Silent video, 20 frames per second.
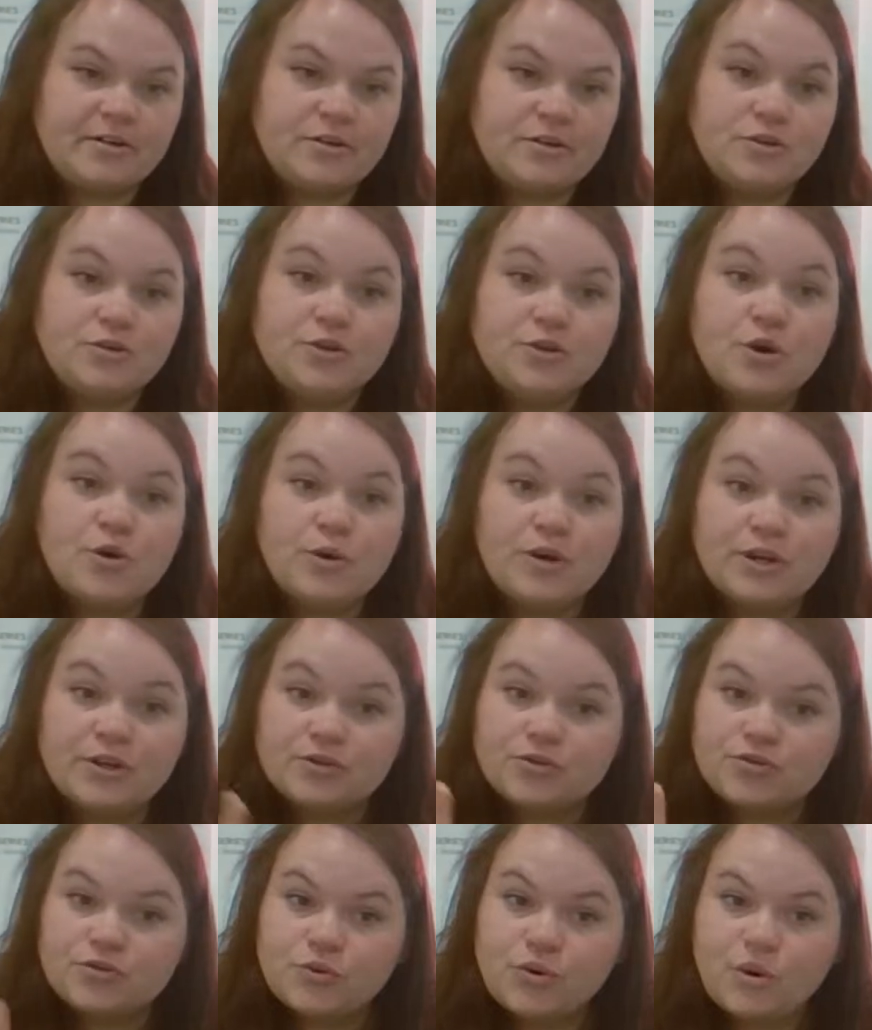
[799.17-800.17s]
no
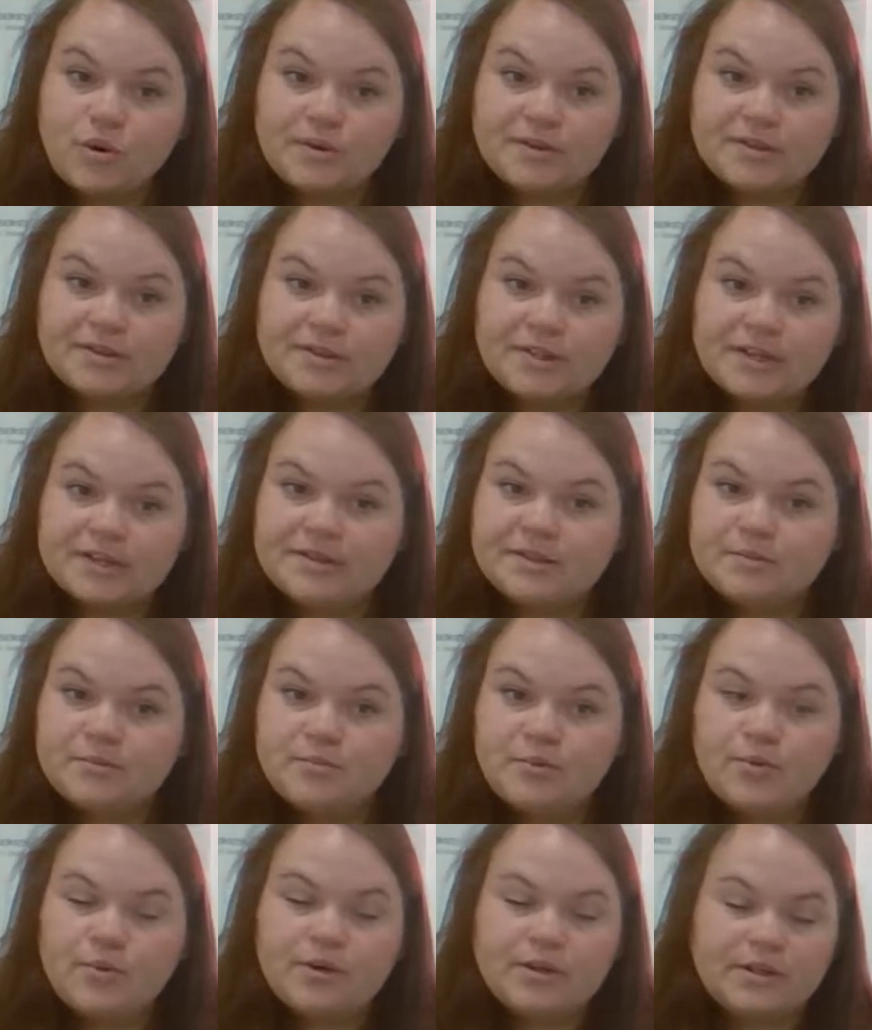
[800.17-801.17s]
controls, that's
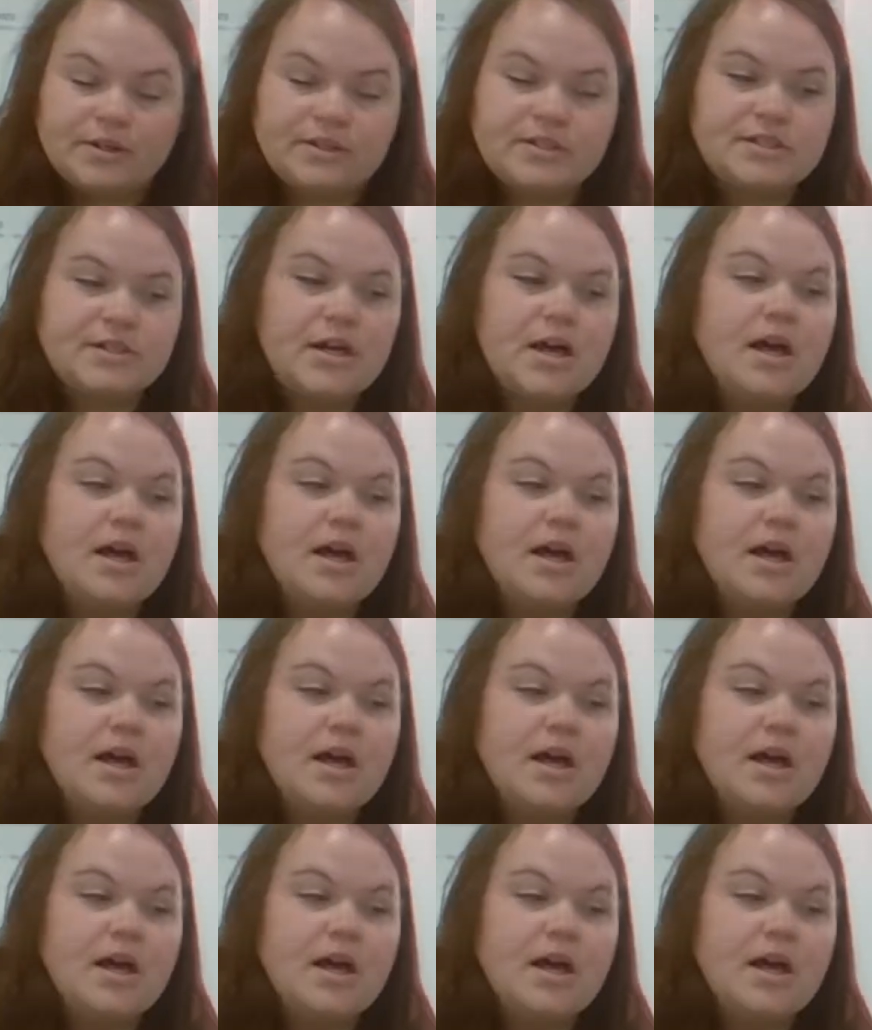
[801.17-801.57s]
important,